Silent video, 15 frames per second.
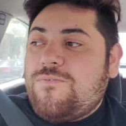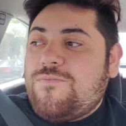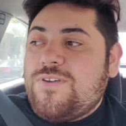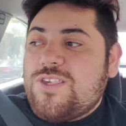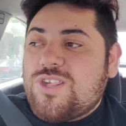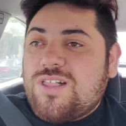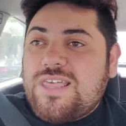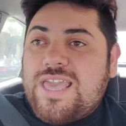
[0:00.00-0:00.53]

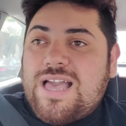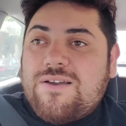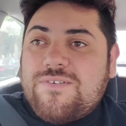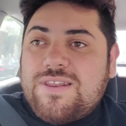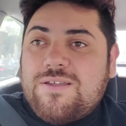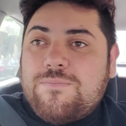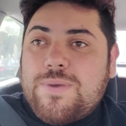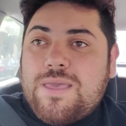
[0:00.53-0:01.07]
officially
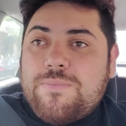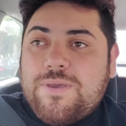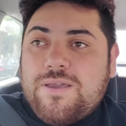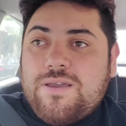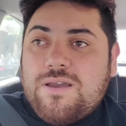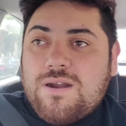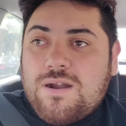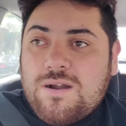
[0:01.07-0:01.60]
having a baby
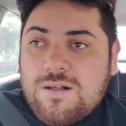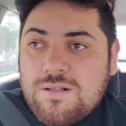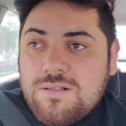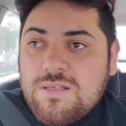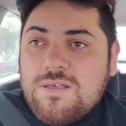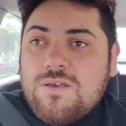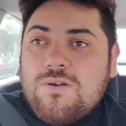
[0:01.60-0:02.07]
girl,